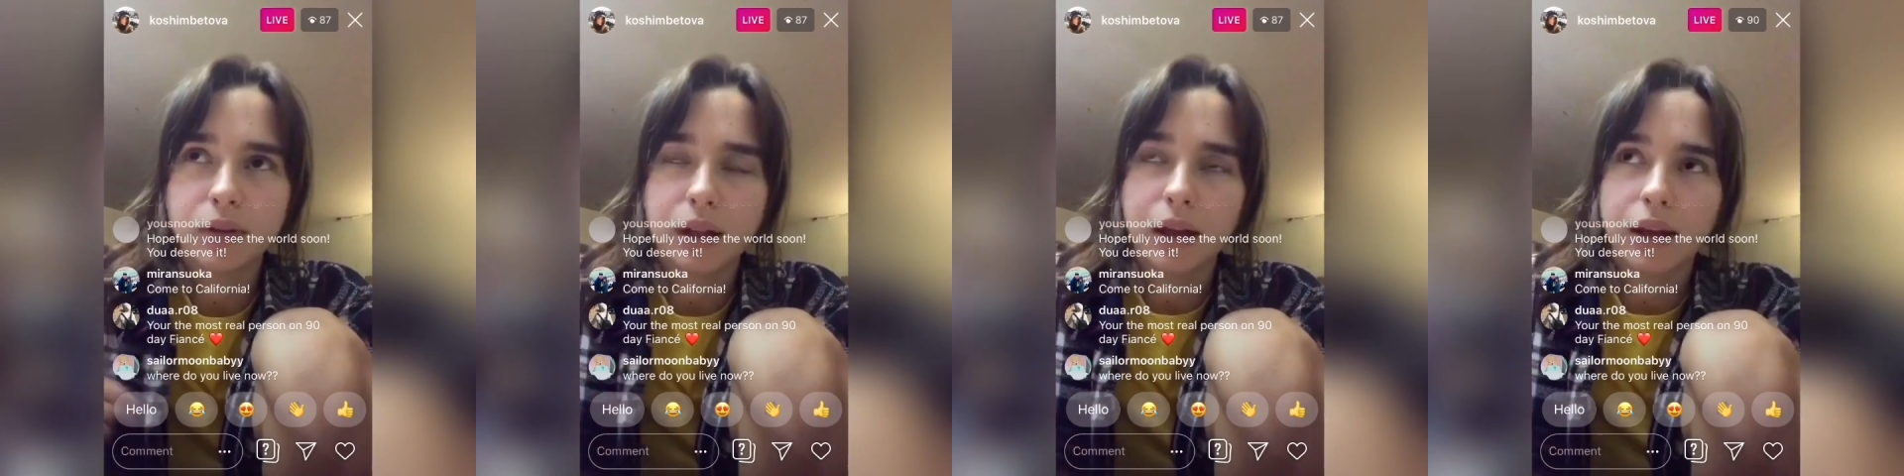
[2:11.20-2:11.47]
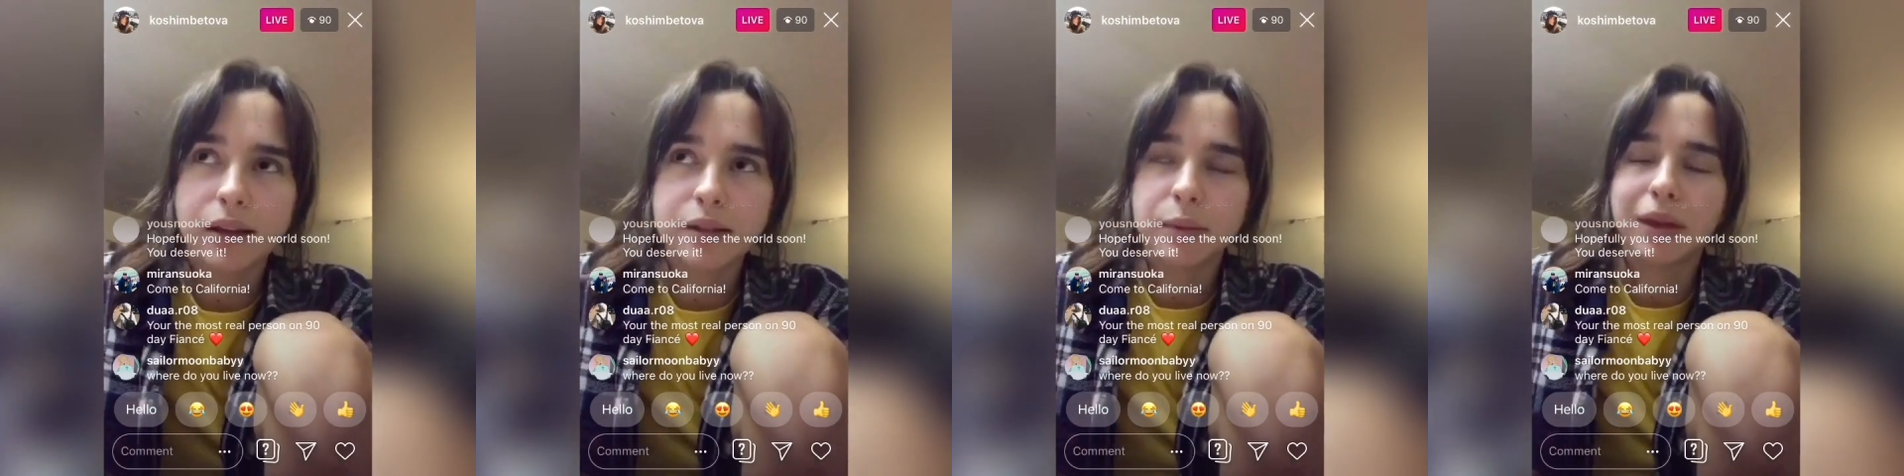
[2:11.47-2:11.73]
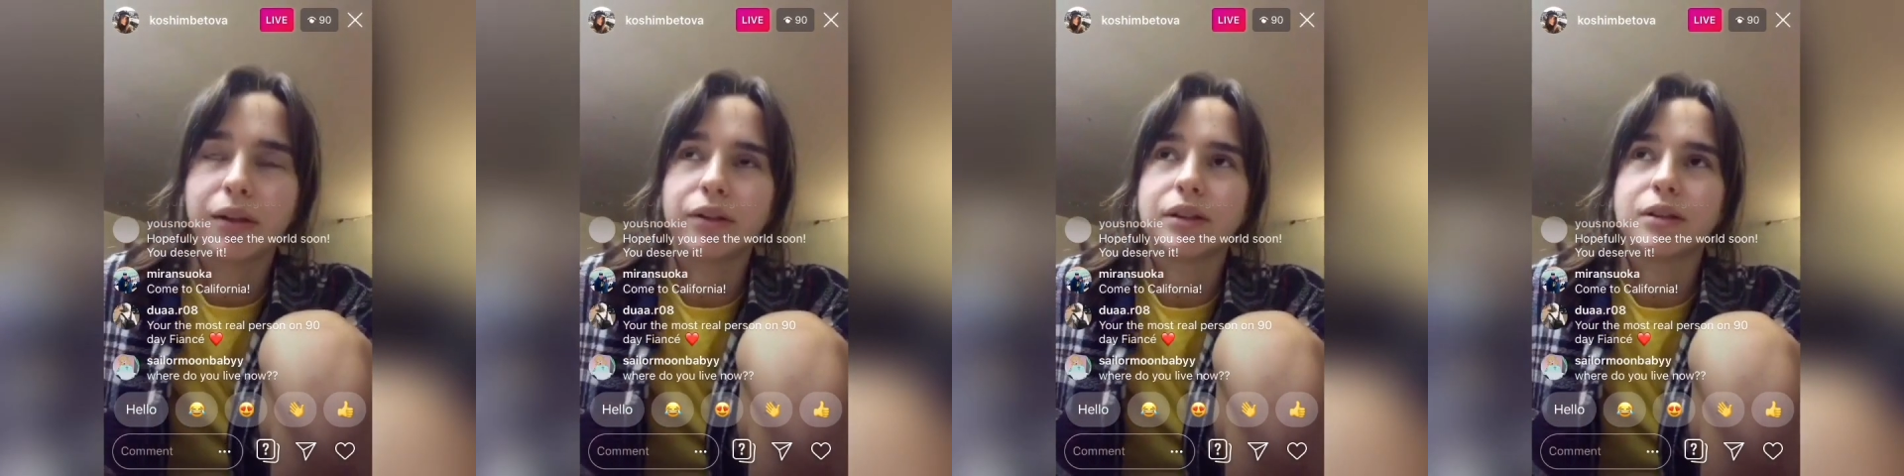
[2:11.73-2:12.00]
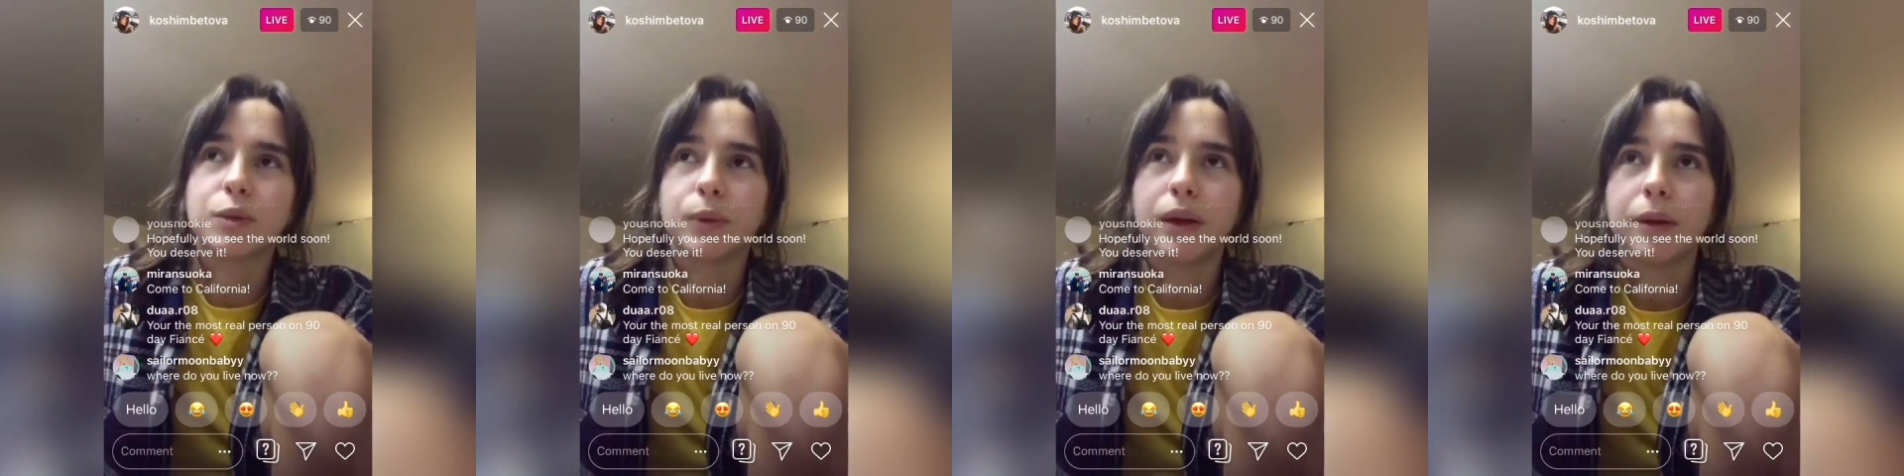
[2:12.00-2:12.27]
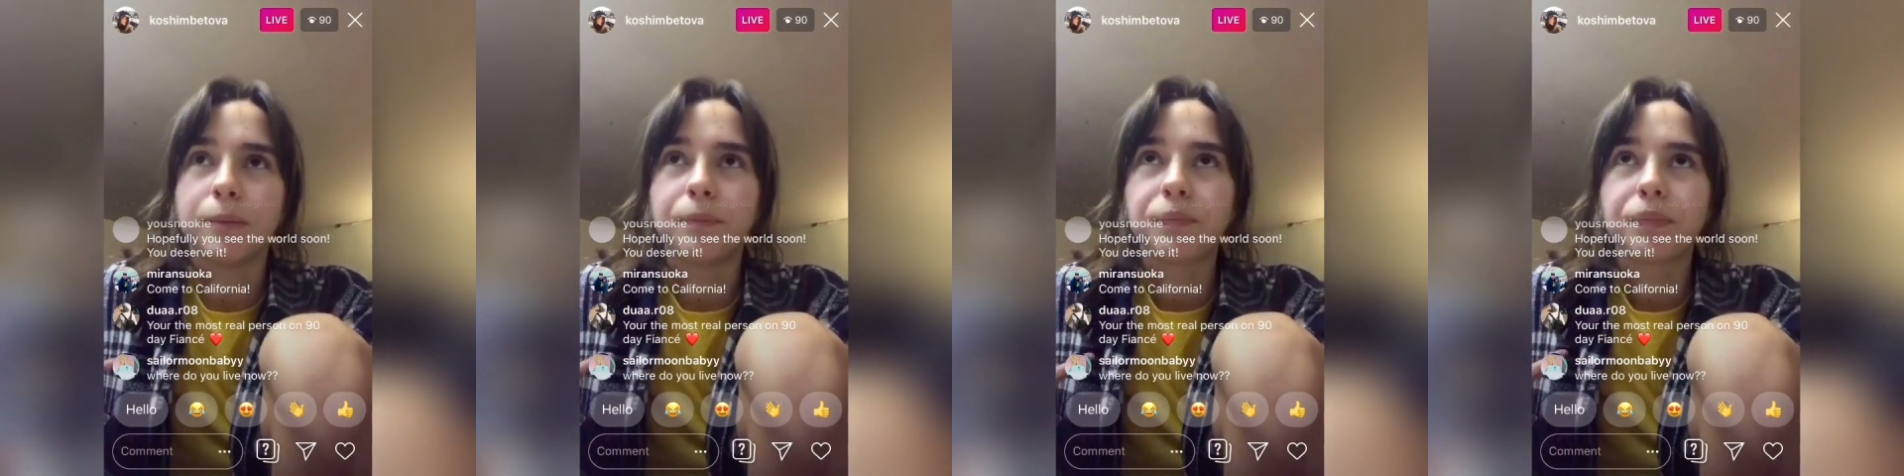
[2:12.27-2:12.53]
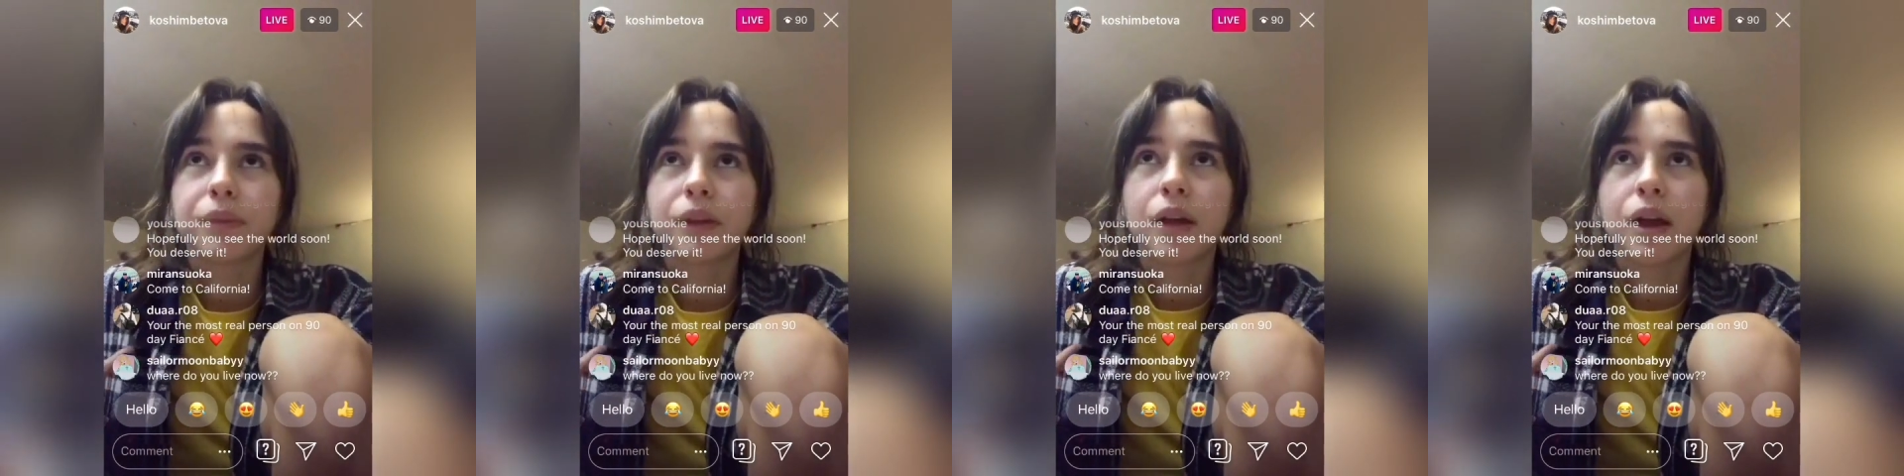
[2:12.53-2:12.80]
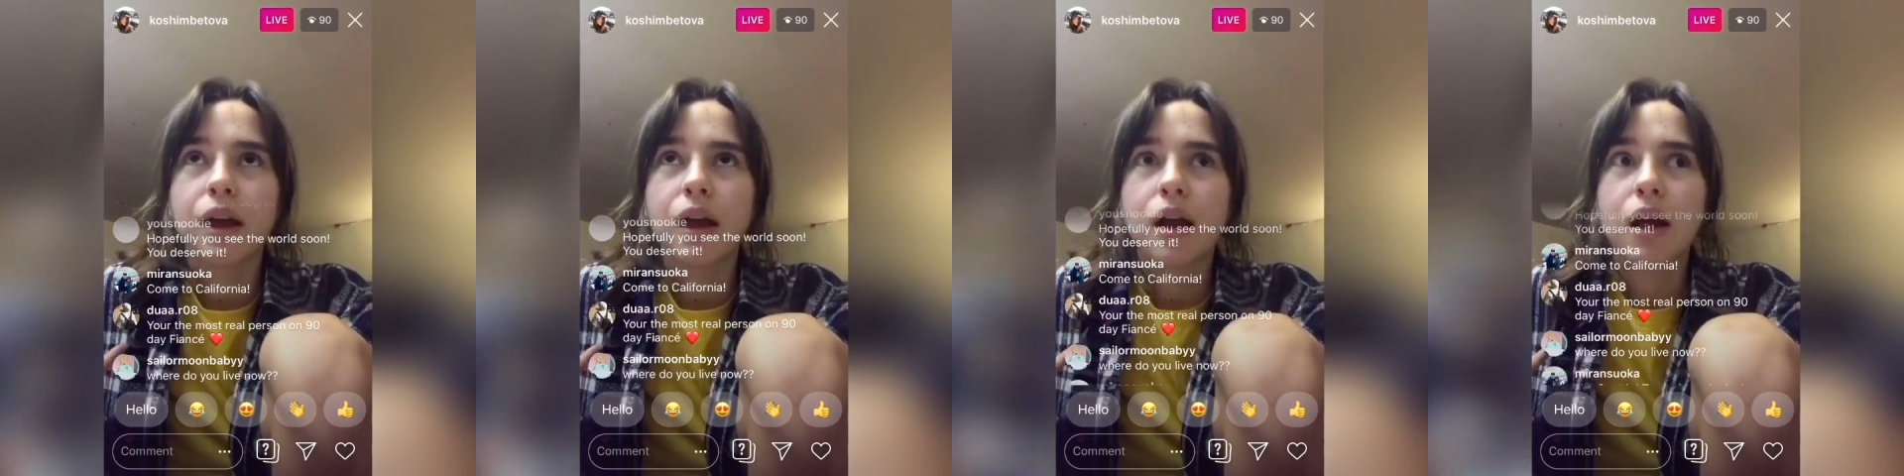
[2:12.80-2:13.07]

so I will explain it this